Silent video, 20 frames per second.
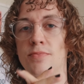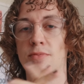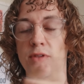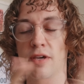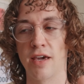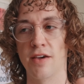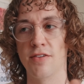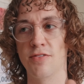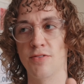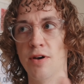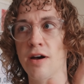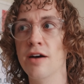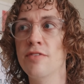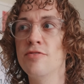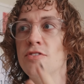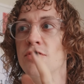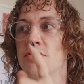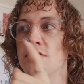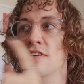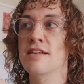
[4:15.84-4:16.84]
Okay, so
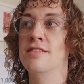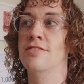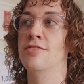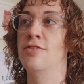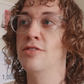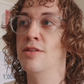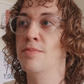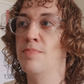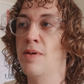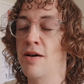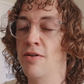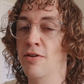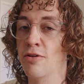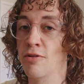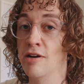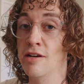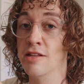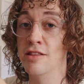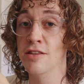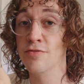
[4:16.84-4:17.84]
after you download the power
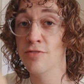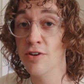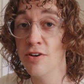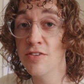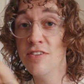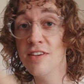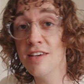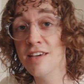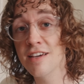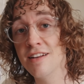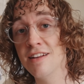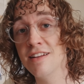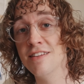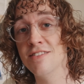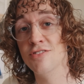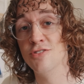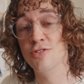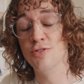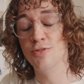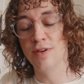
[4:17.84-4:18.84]
grade, the first thing you need
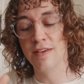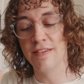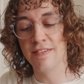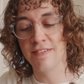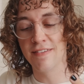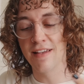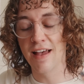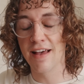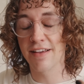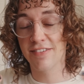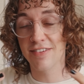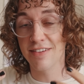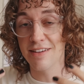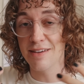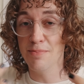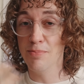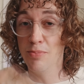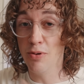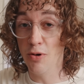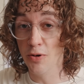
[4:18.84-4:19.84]
to do is actually
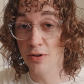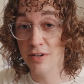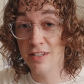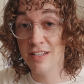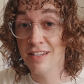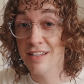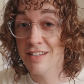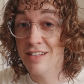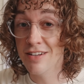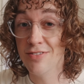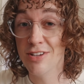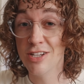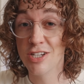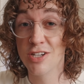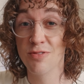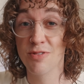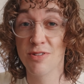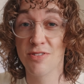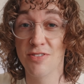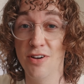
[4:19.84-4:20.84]
import it into
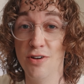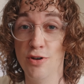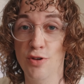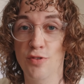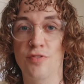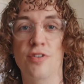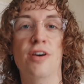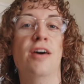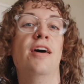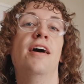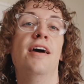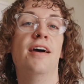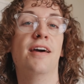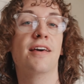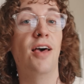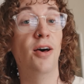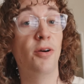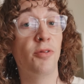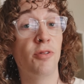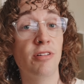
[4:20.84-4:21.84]
DaVinci Resolve.
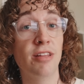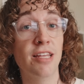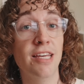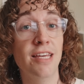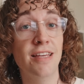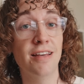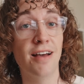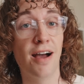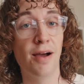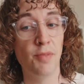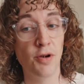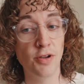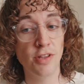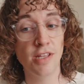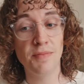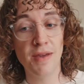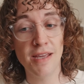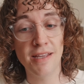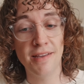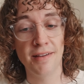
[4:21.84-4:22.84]
Currently, I'm
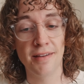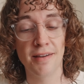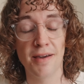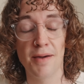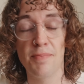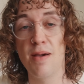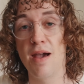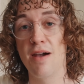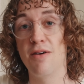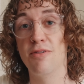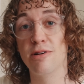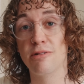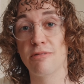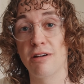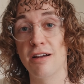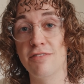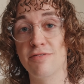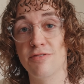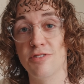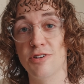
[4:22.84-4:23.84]
only making a power
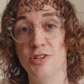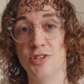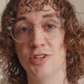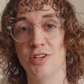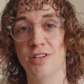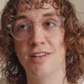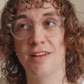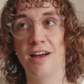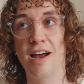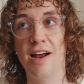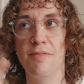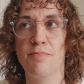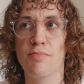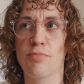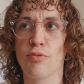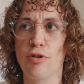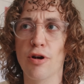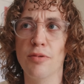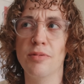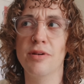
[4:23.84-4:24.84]
grade version. I
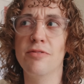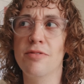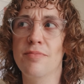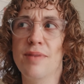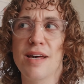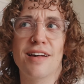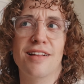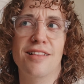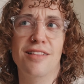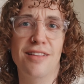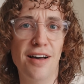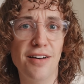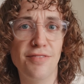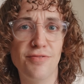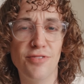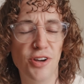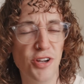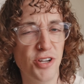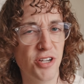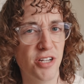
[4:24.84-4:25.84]
probably will make a
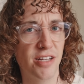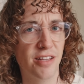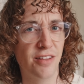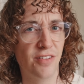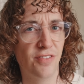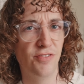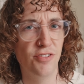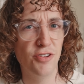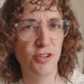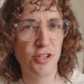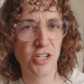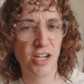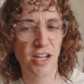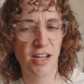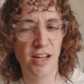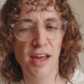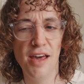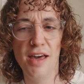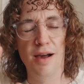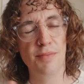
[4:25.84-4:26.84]
LUT version in the
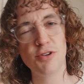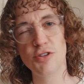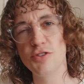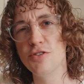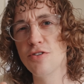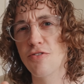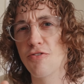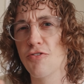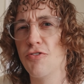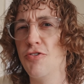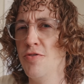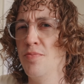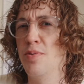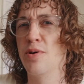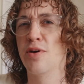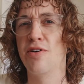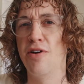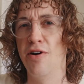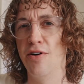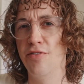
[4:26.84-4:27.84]
future. I'm just not
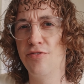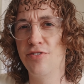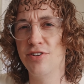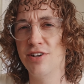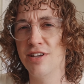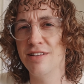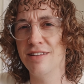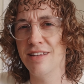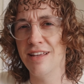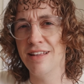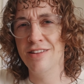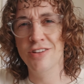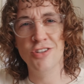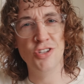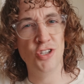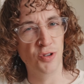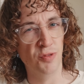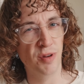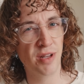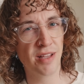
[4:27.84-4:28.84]
super confident in
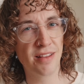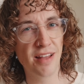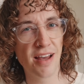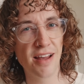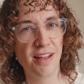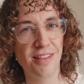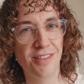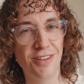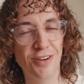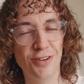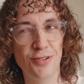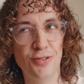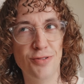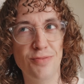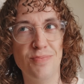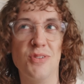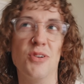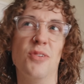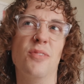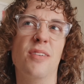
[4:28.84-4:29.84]
doing that though,
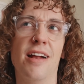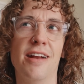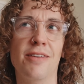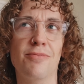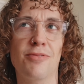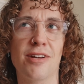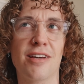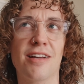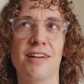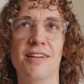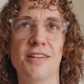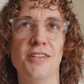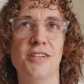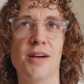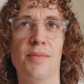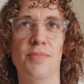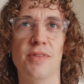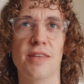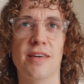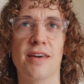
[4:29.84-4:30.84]
so I didn't want to kind of
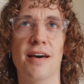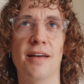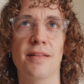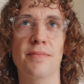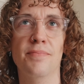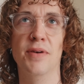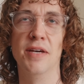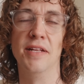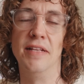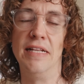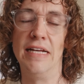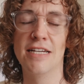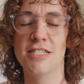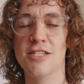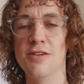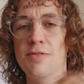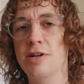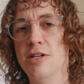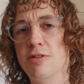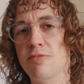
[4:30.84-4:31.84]
jump the gun, but I
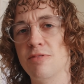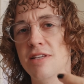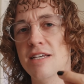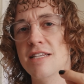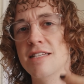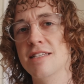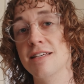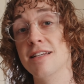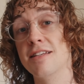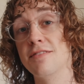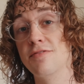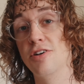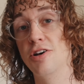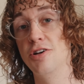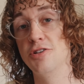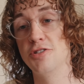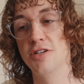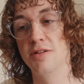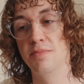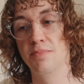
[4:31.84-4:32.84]
still want to release this
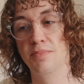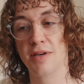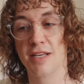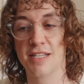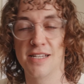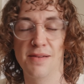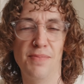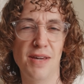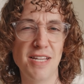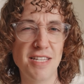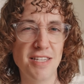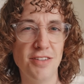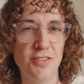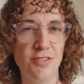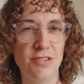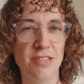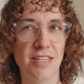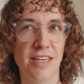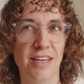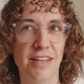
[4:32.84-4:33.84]
version because I'm basically
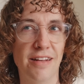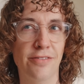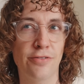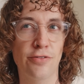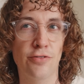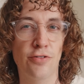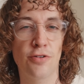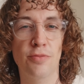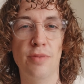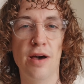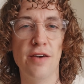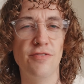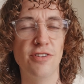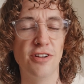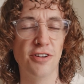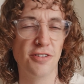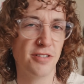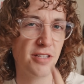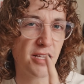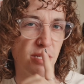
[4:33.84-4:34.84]
using it in all my
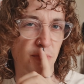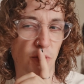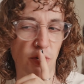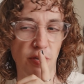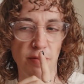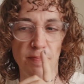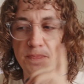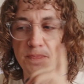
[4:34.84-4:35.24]
videos at this point.